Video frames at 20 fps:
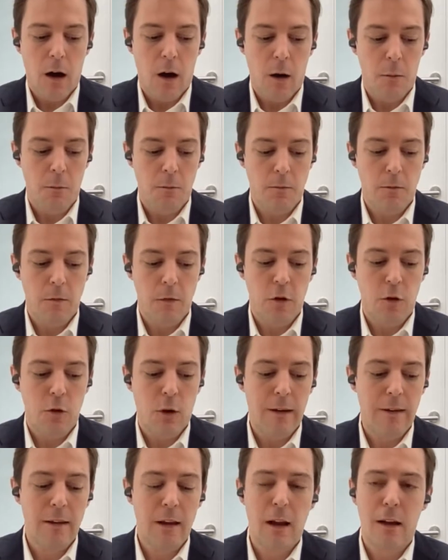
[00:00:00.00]
Um,
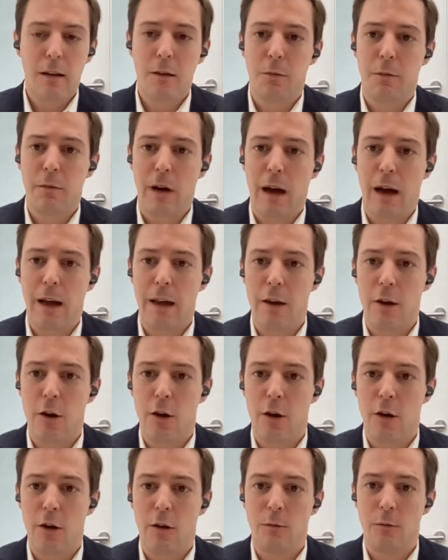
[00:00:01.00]
so I'll start by
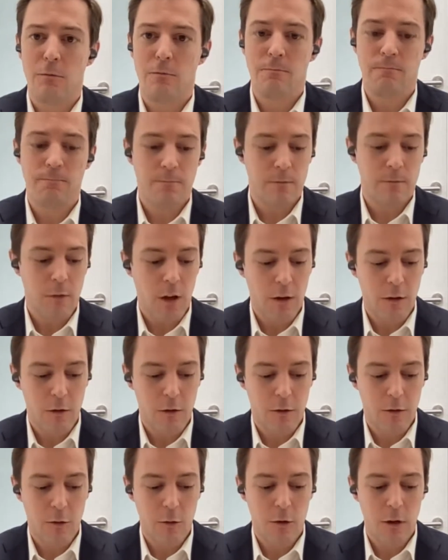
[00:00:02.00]
um,
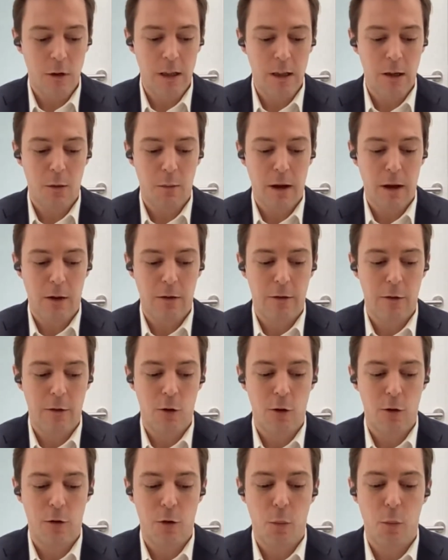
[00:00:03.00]
talking about
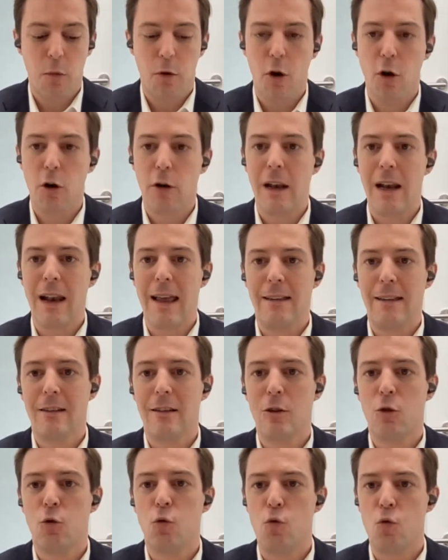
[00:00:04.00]
the, the
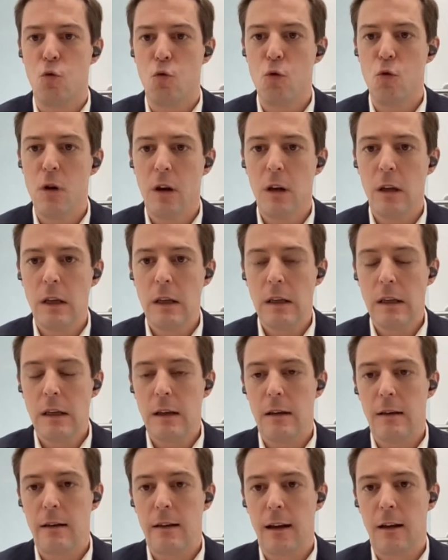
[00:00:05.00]
bloodless coup
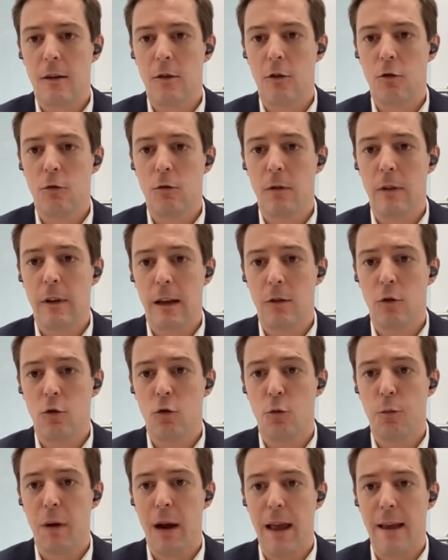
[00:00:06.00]
that, that
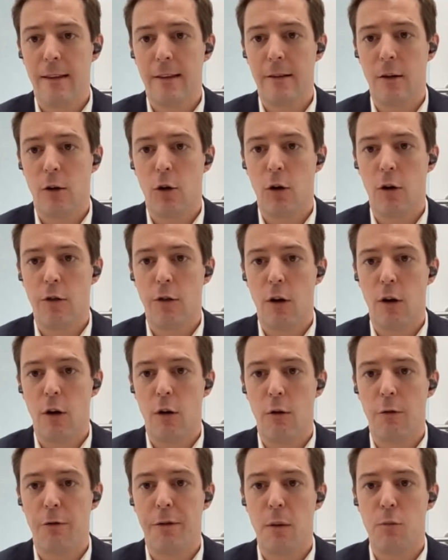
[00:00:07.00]
took place on
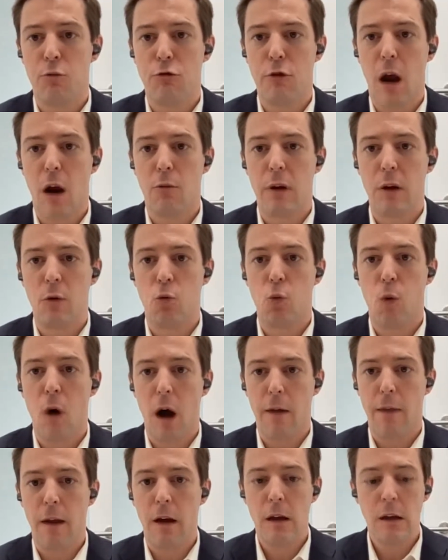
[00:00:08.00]
uh, February
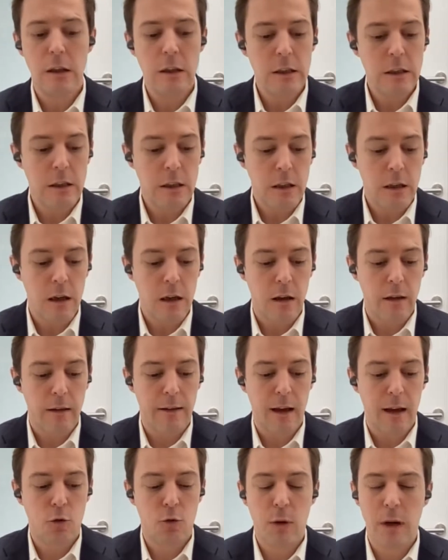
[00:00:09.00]
1.
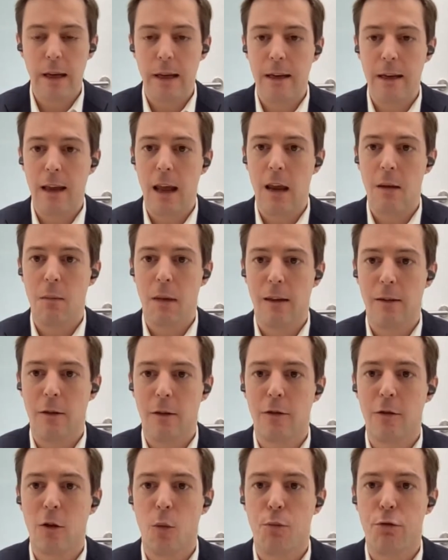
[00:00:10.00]
And that really came as
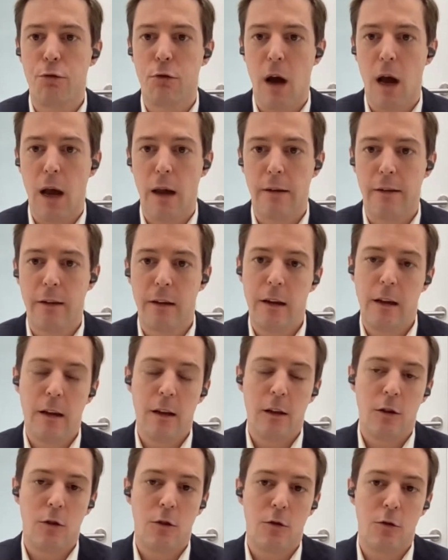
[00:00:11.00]
a surprise
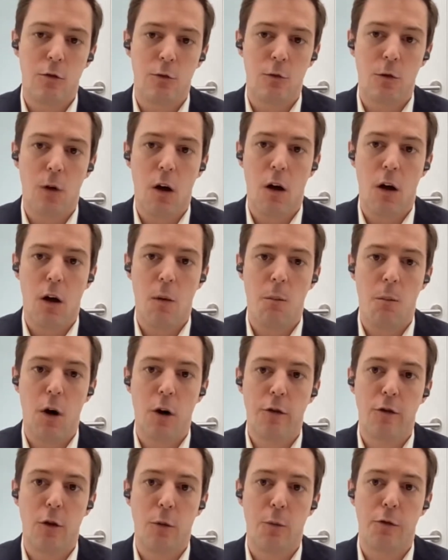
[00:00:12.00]
to uh,
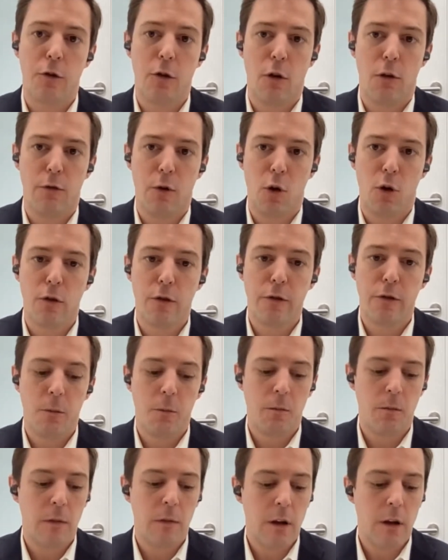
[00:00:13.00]
most observers.